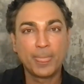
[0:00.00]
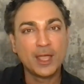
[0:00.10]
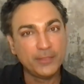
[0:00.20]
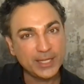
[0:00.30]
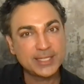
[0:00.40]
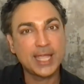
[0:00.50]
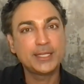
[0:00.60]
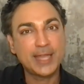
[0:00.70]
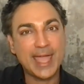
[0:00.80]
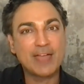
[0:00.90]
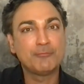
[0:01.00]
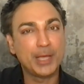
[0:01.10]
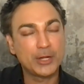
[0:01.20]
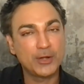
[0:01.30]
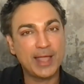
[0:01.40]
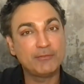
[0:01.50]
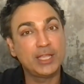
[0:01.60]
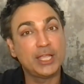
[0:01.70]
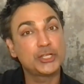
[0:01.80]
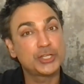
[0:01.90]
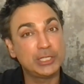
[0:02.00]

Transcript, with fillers: they tended to have better navigation and